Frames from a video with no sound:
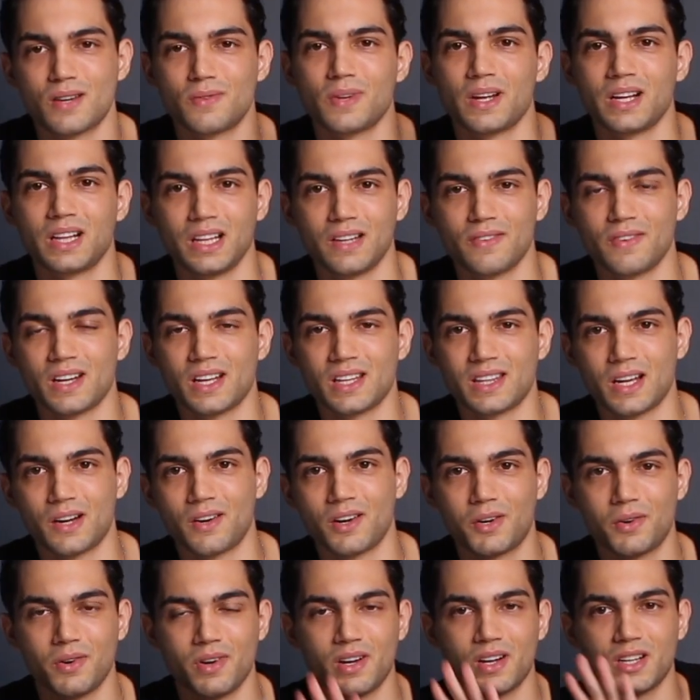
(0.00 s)
of like leaving it there
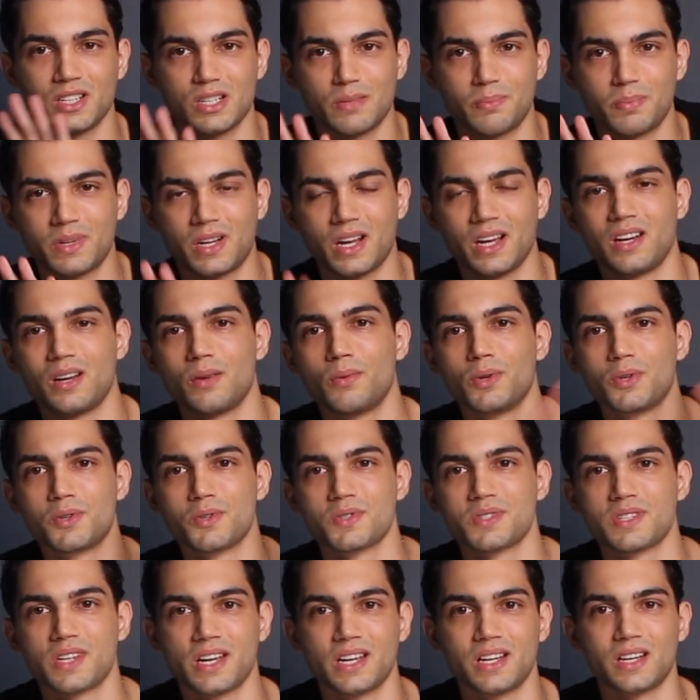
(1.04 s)
and creating a duplicate, it will
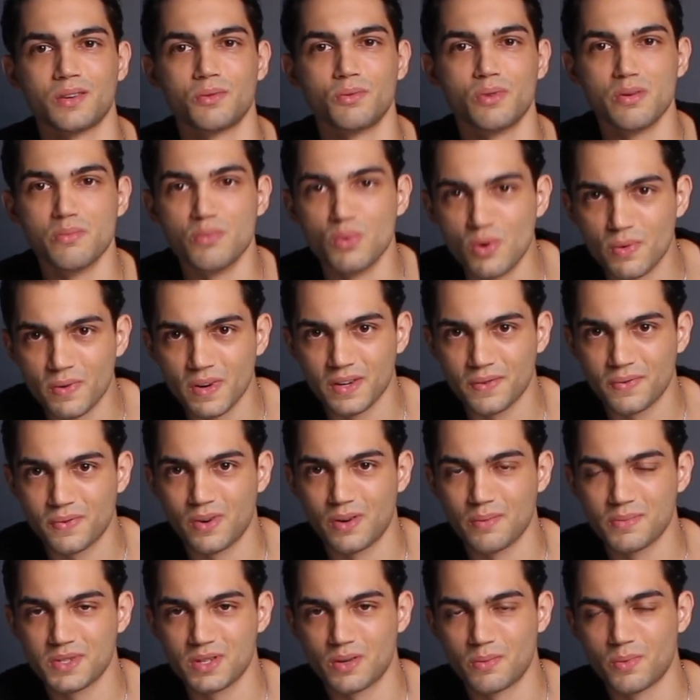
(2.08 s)
just like remove it
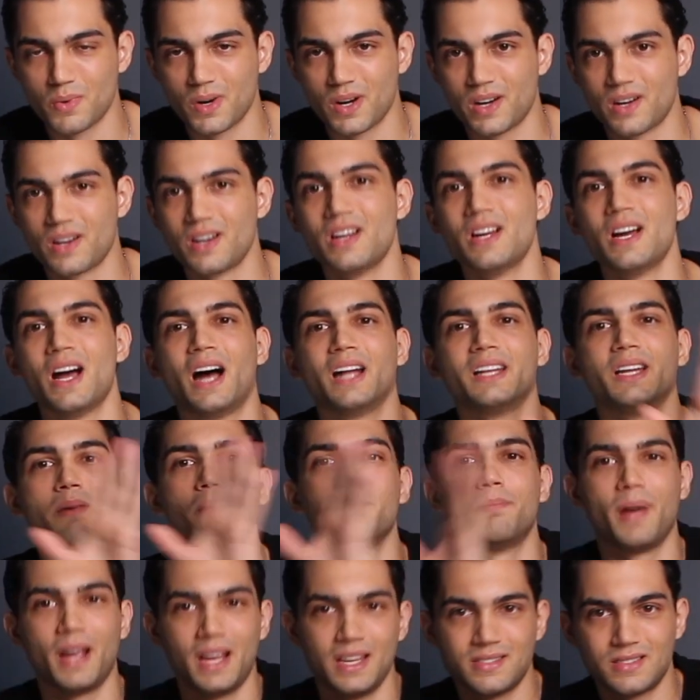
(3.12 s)
from somewhere and
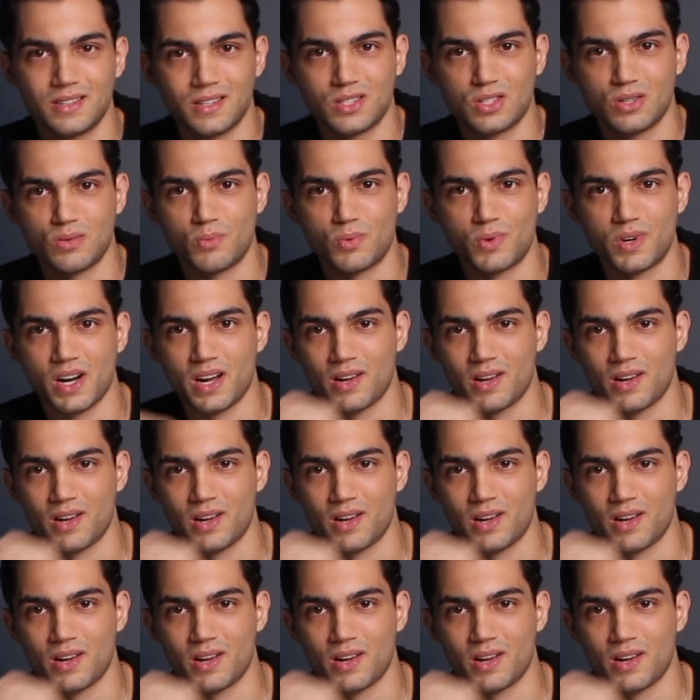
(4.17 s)
then paste it somewhere